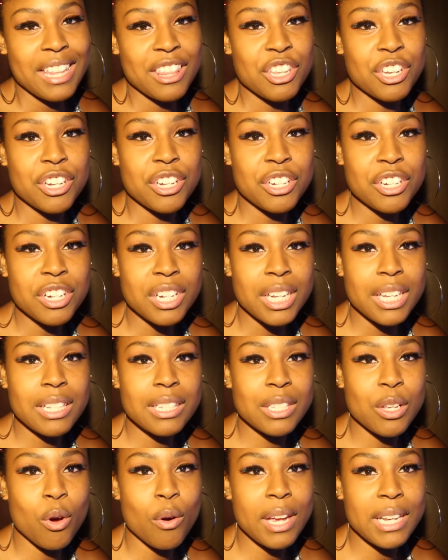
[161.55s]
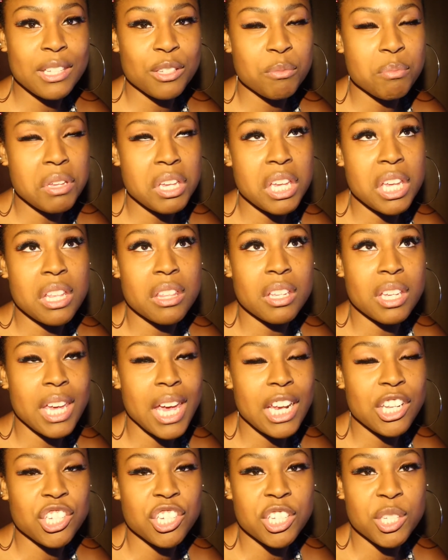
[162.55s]
The hook is going to be the
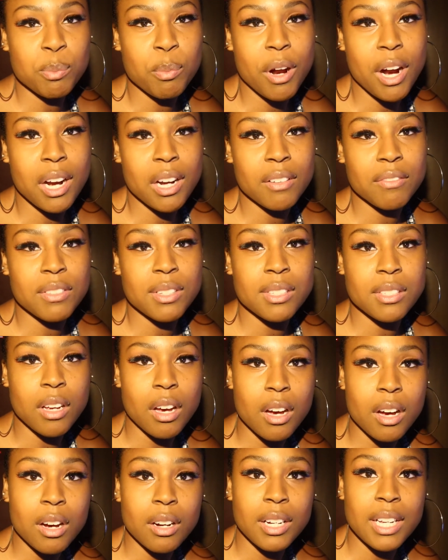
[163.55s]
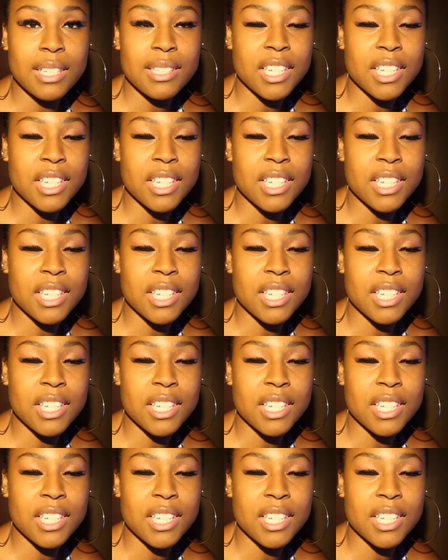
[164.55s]
catchiest part of the song.